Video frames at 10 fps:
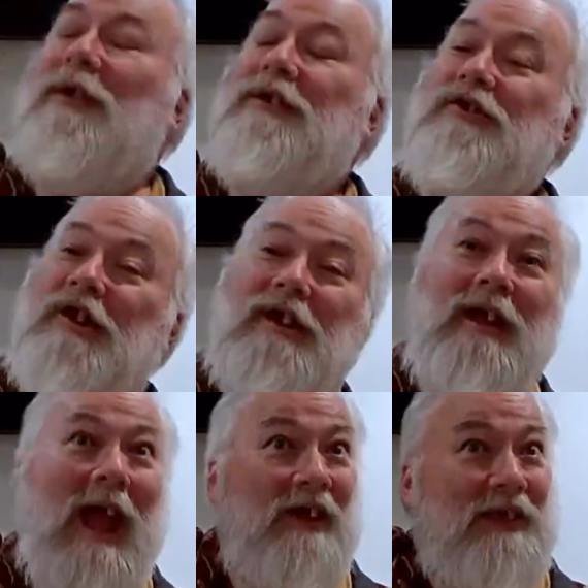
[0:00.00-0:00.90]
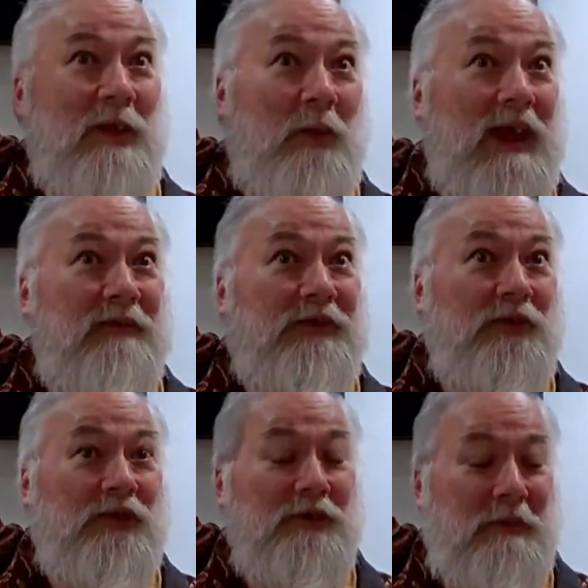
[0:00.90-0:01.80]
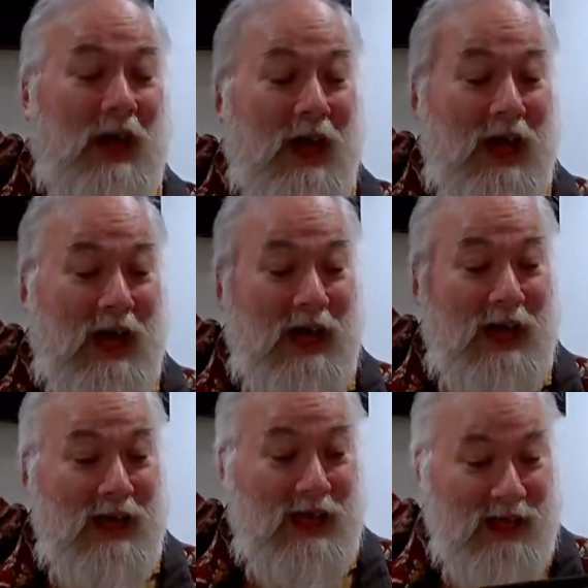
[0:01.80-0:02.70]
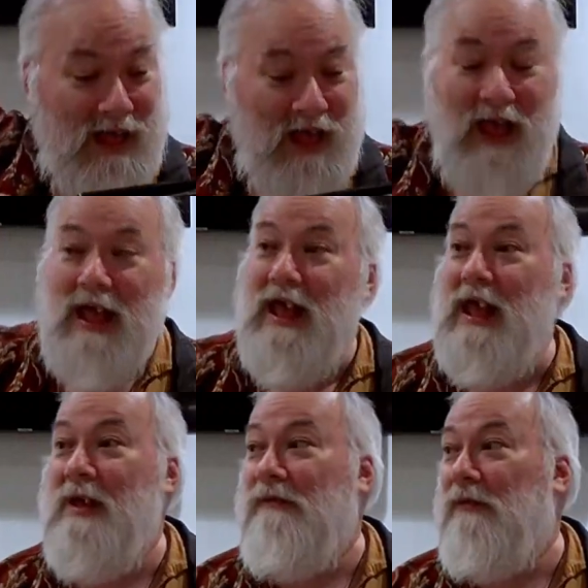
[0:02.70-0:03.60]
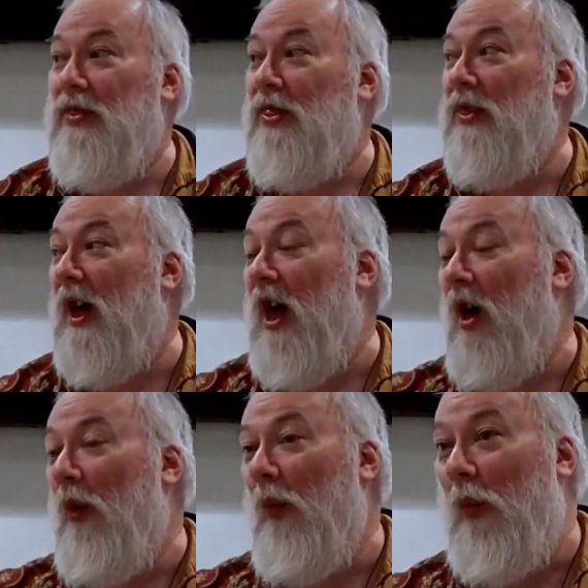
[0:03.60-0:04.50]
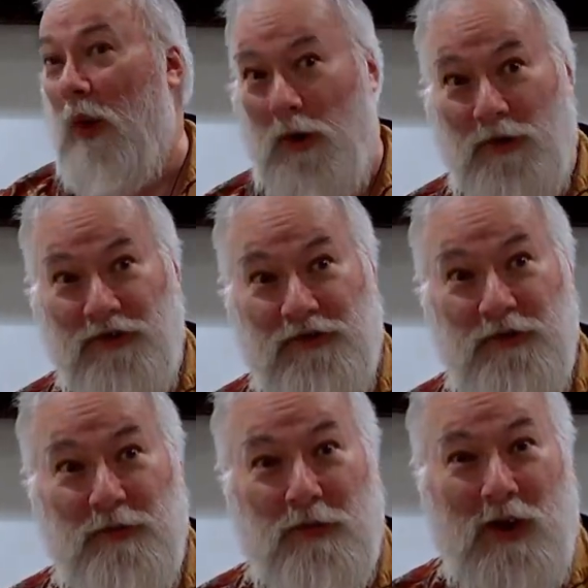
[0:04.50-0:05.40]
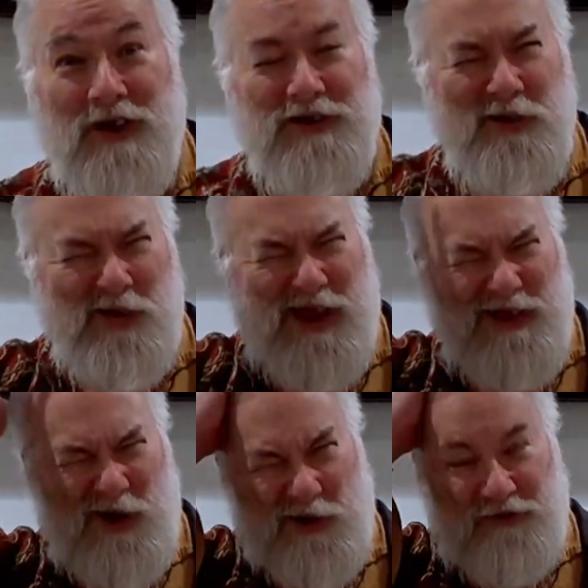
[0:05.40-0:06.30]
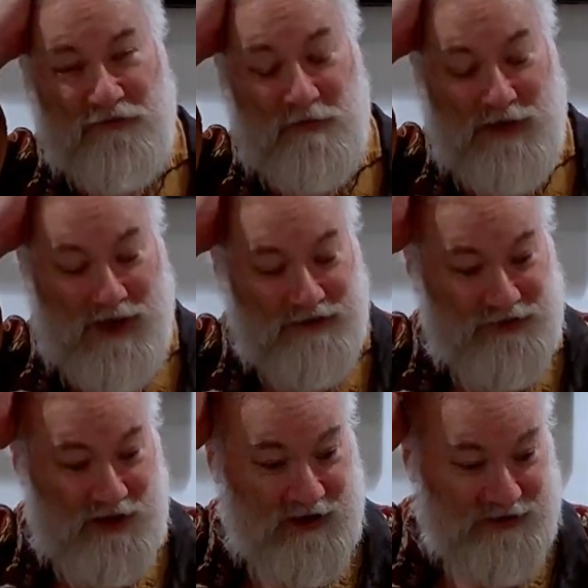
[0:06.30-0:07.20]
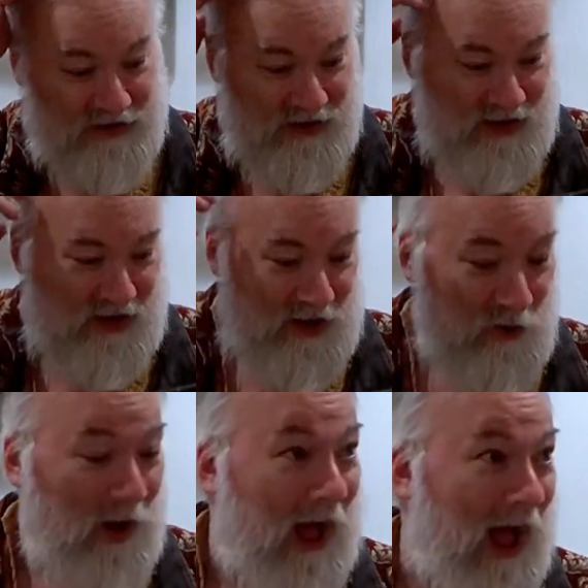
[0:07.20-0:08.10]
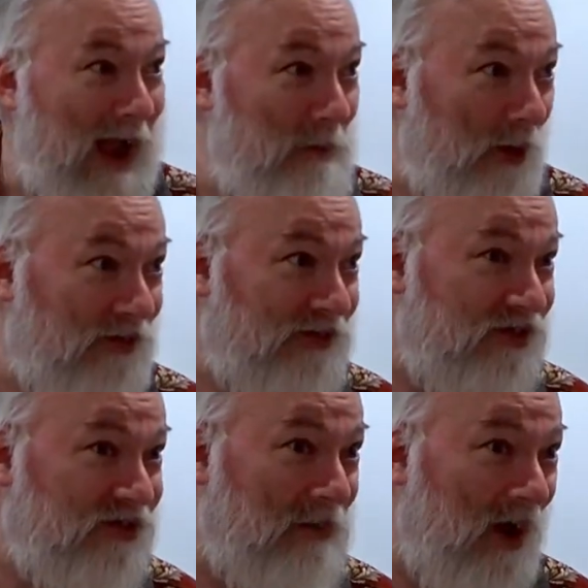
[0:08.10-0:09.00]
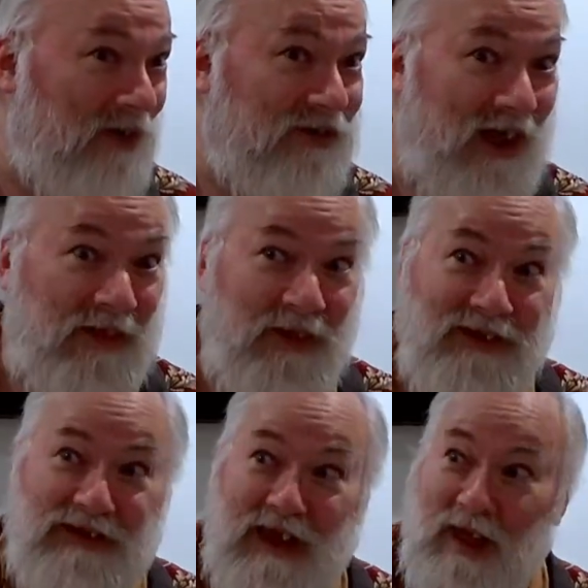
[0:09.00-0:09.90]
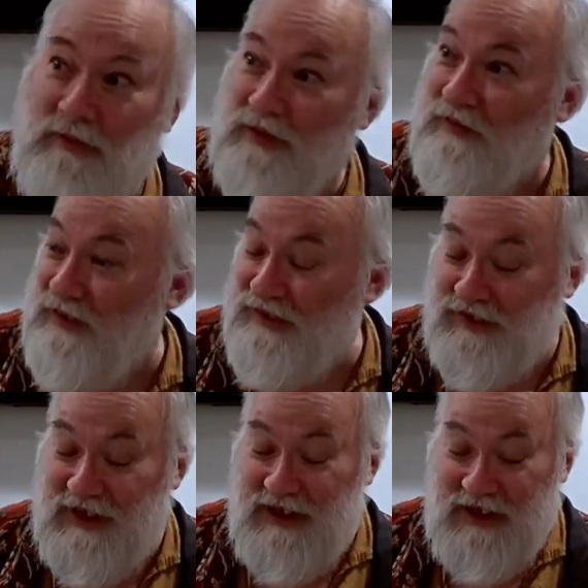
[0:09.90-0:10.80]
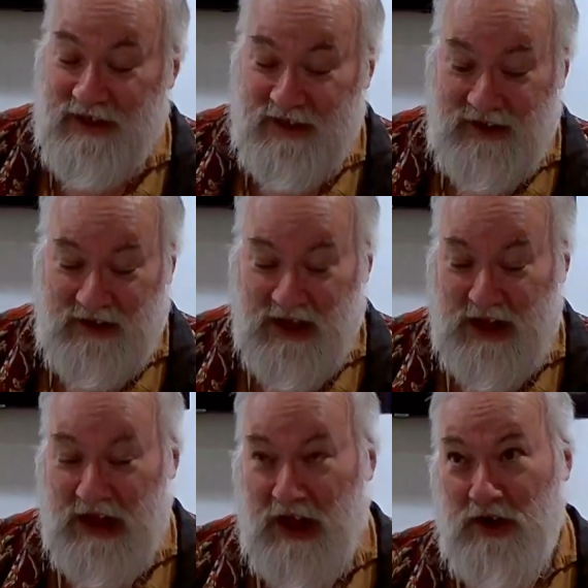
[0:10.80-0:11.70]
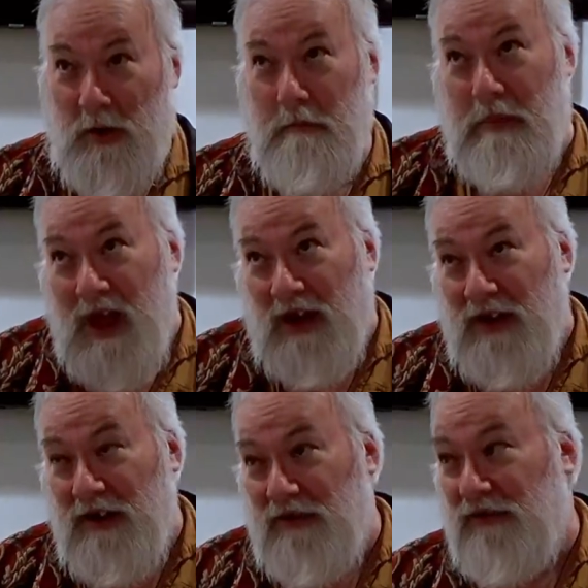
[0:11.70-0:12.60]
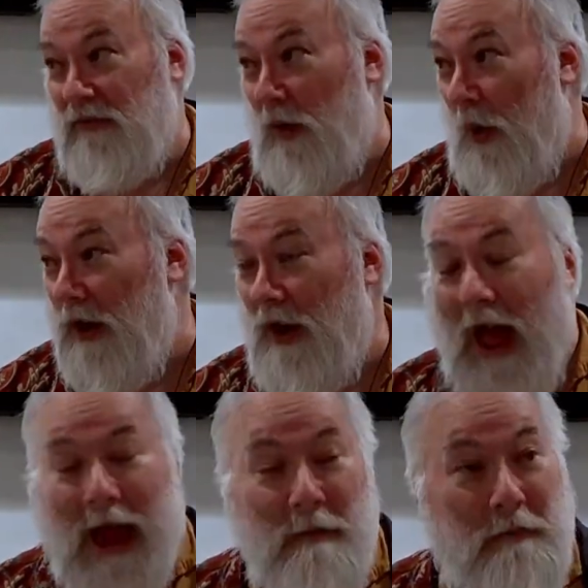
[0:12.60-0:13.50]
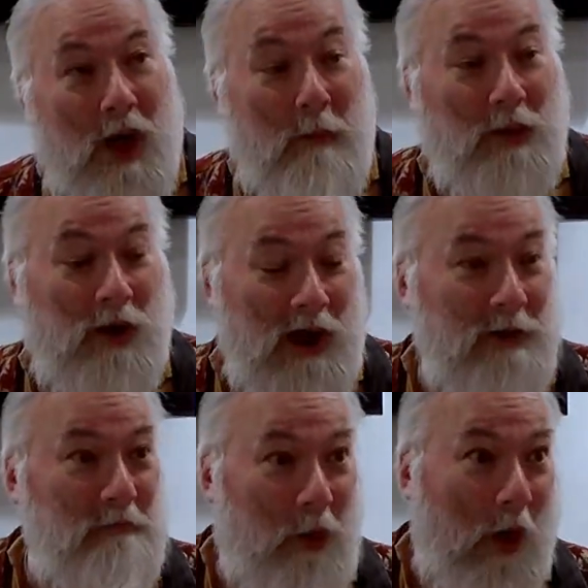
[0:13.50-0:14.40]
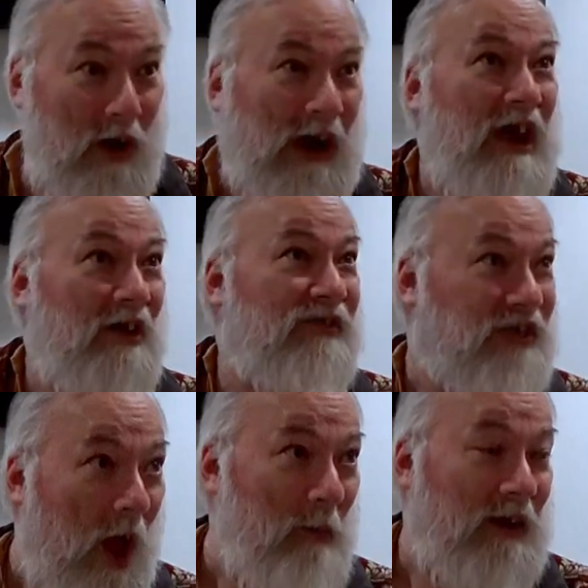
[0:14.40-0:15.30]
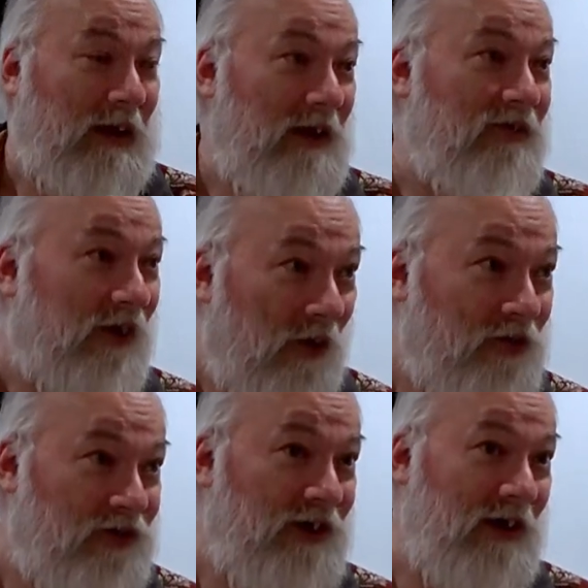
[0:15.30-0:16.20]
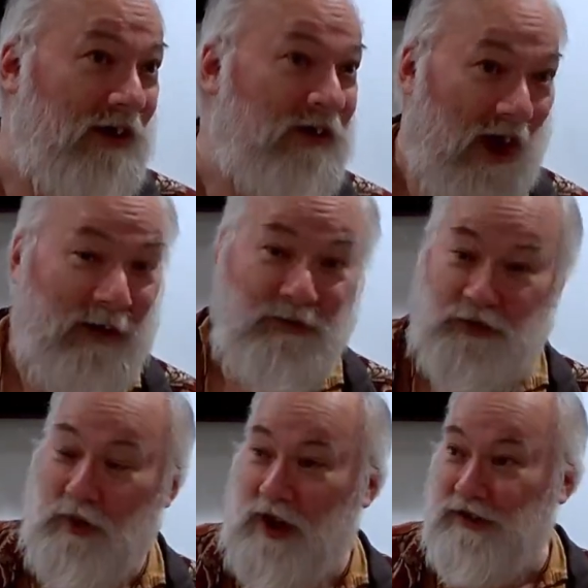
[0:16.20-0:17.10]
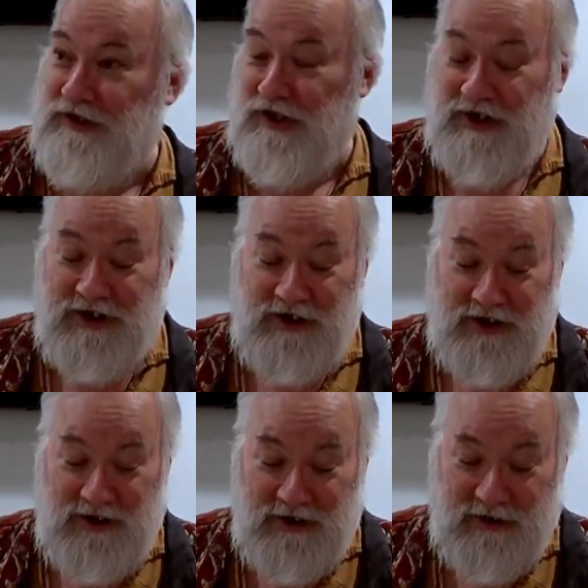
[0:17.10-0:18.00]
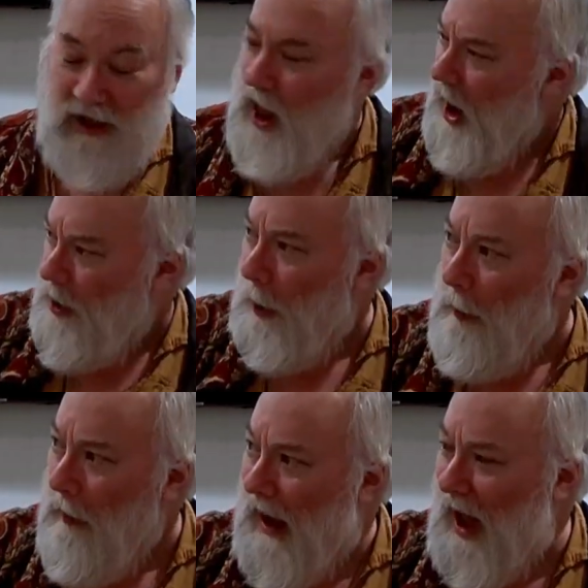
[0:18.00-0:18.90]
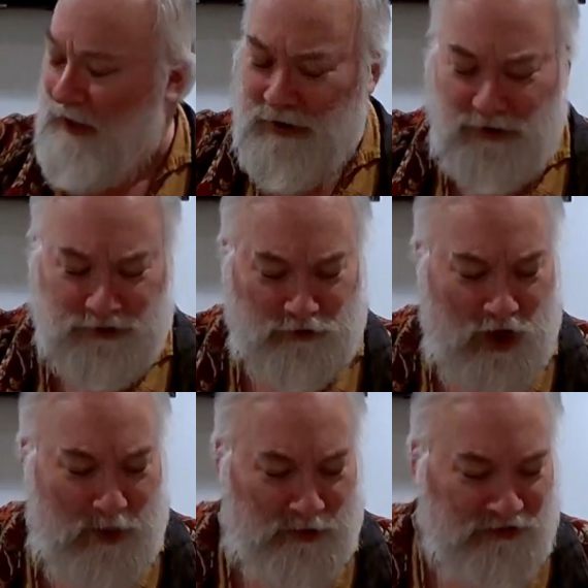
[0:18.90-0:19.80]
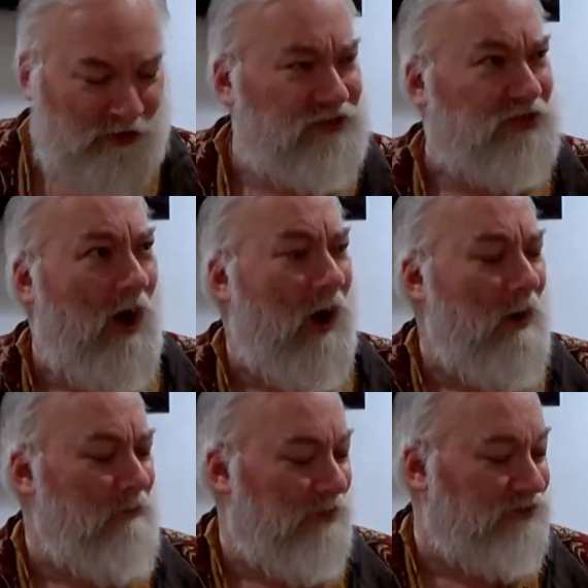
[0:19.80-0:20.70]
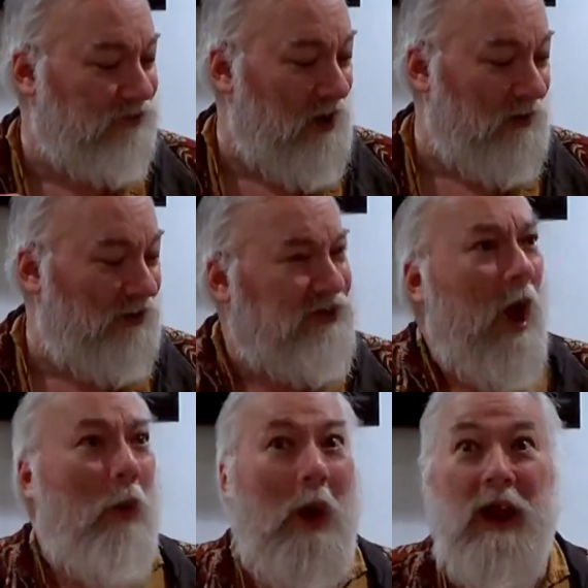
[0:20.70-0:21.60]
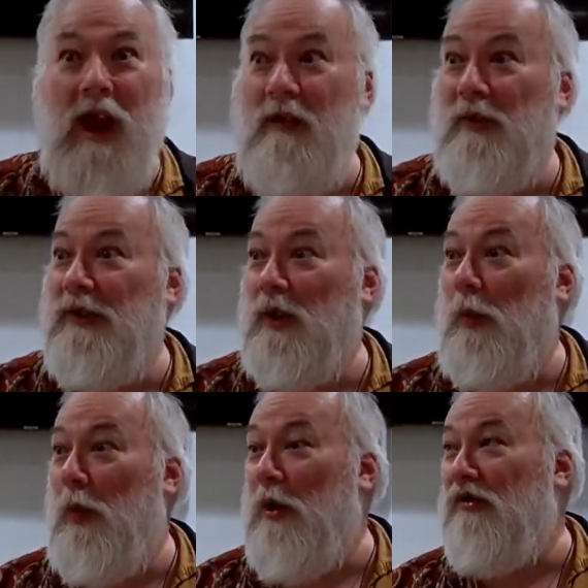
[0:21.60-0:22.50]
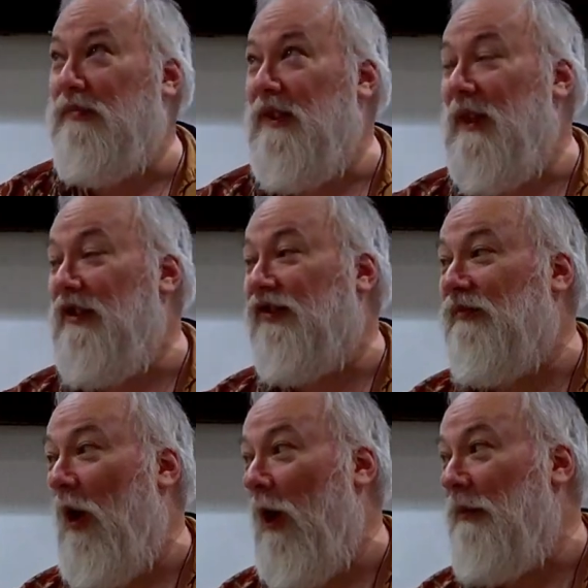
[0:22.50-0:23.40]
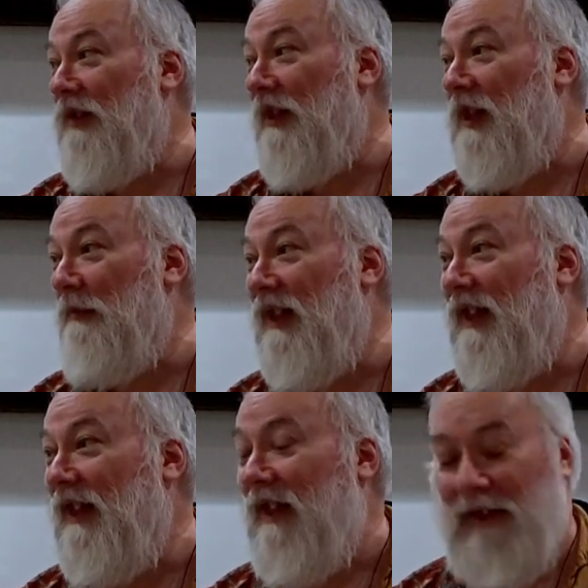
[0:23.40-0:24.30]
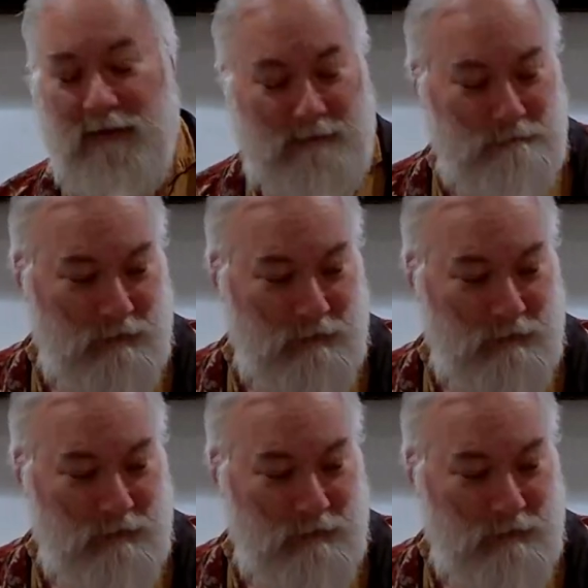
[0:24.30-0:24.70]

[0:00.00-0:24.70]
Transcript: a jig as they waved you goodbye. If the world is too bright, your head hurts from last night. Your eyeballs see sparks like the devil's bizgig. Your belly does roil and bubble and boil. Your stomach is lurching in time to a jig. No matter your troubles or sorrowful struggles, whatever your woes, be they small, be they big.